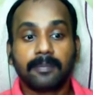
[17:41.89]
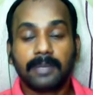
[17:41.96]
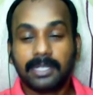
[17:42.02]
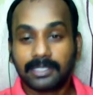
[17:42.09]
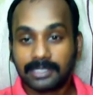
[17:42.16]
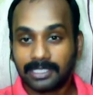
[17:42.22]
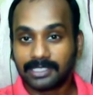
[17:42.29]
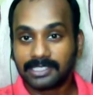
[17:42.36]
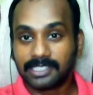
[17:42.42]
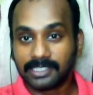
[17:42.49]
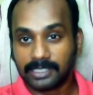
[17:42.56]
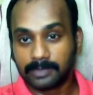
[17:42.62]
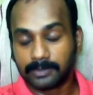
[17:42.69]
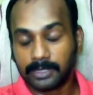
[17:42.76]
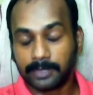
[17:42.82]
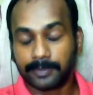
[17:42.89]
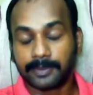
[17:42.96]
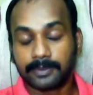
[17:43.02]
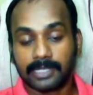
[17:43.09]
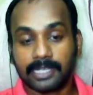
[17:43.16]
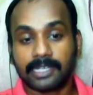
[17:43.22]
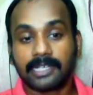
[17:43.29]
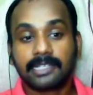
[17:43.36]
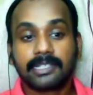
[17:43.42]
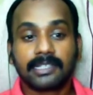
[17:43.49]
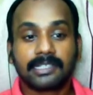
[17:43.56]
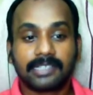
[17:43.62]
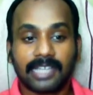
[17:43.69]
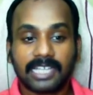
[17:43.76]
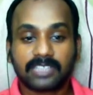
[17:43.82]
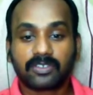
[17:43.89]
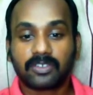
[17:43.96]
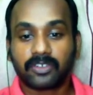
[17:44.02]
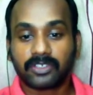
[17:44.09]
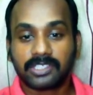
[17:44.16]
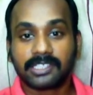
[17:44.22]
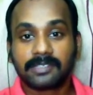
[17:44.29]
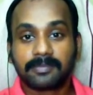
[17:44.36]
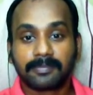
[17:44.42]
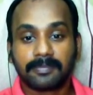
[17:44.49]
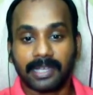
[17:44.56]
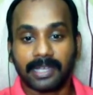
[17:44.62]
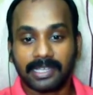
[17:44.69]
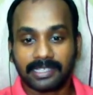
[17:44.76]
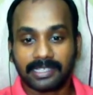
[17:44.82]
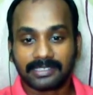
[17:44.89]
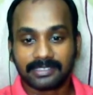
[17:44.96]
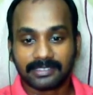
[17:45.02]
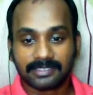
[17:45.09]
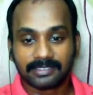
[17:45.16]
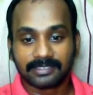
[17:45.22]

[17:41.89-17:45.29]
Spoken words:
Please consider subscribing channel. Thanks for watching. Bye.